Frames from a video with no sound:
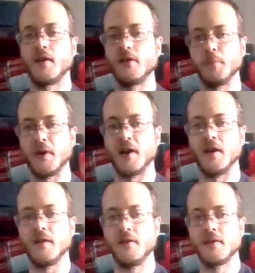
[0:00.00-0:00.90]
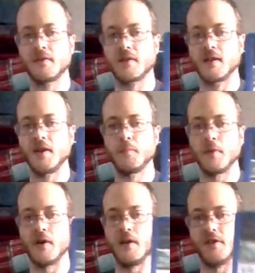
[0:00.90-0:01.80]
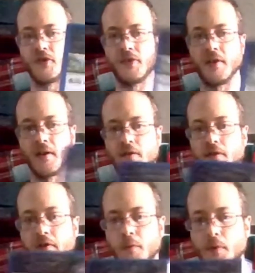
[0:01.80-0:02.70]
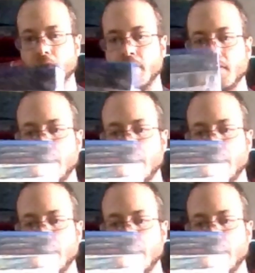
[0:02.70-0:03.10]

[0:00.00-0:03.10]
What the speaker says: it's a bad game. I just didn't click with it.